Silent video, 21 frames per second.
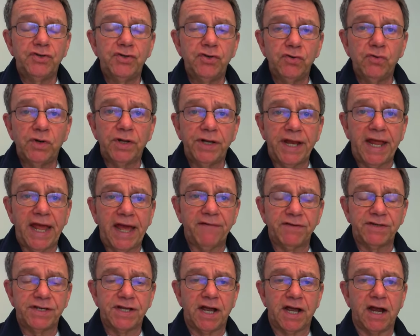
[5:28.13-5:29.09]
do an
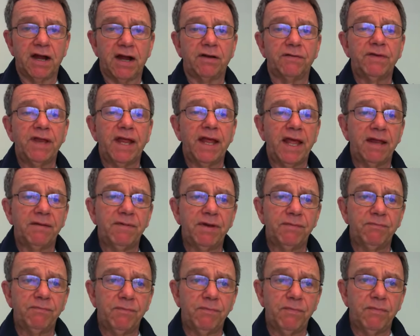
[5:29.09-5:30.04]
avatar
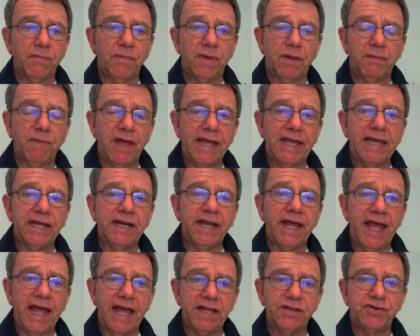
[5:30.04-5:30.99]
and make it
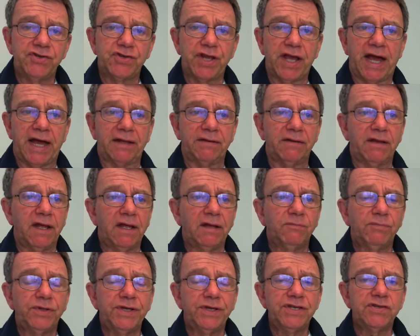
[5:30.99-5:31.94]
a headshot.
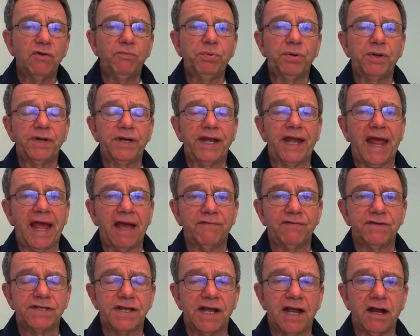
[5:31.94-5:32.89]
Please don't put an
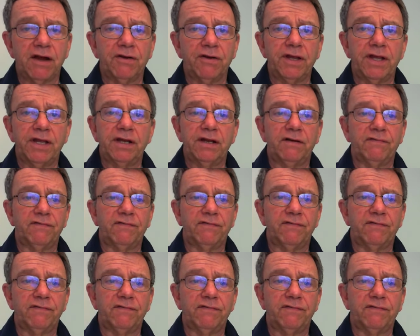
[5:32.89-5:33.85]
avatar in of
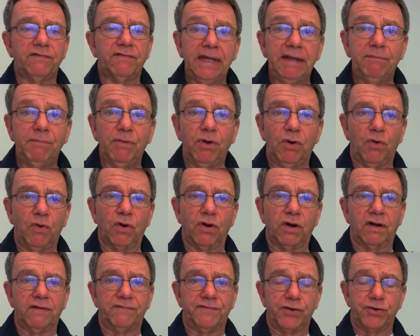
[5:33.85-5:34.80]
a meme
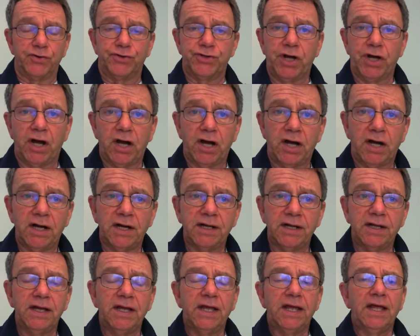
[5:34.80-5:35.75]
or of your
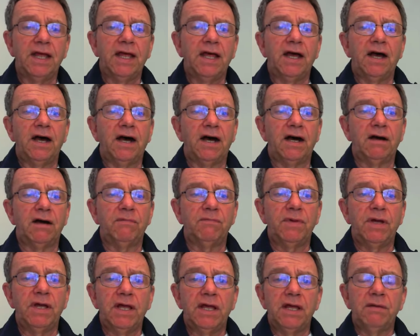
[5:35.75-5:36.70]
dog,
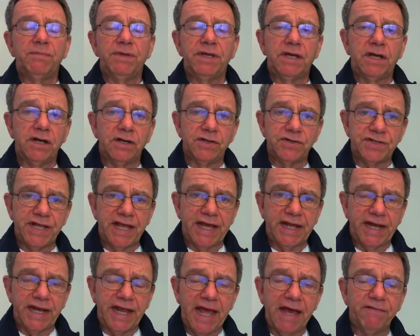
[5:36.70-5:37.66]
because
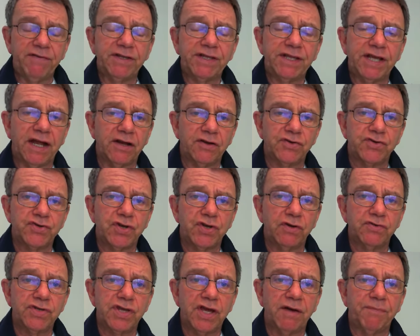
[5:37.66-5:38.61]
that avatar
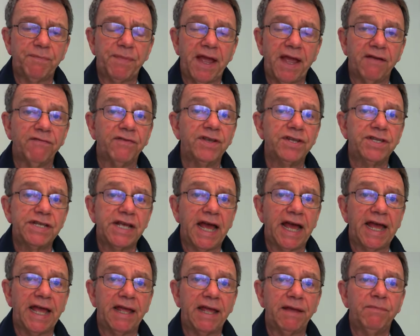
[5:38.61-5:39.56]
shows up every
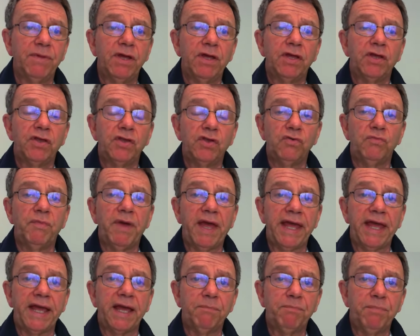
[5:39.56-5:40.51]
time you
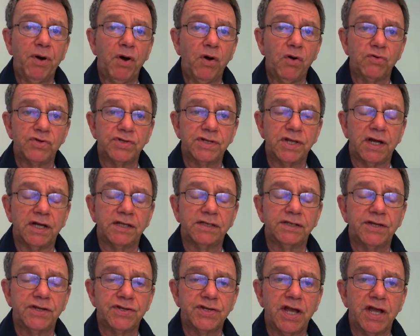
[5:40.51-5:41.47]
make a post on
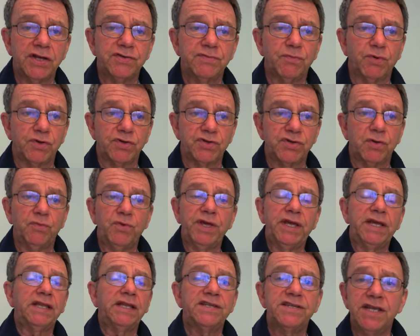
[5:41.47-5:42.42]
the discussion board, so
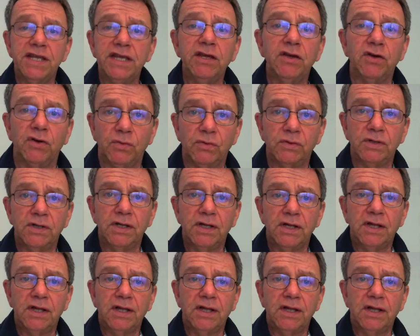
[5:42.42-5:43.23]
we can see you.